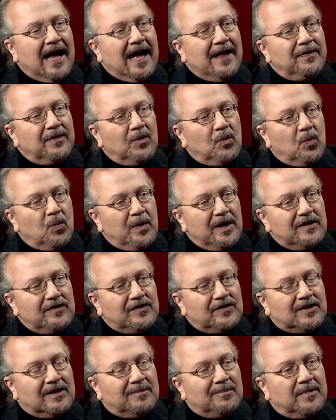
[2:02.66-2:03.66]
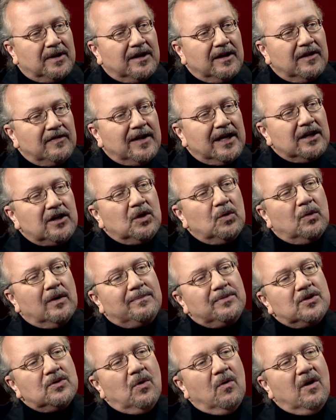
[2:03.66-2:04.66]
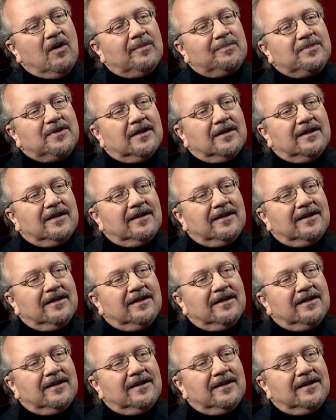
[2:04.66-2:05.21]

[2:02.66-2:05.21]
and the wisdom that you absorbed.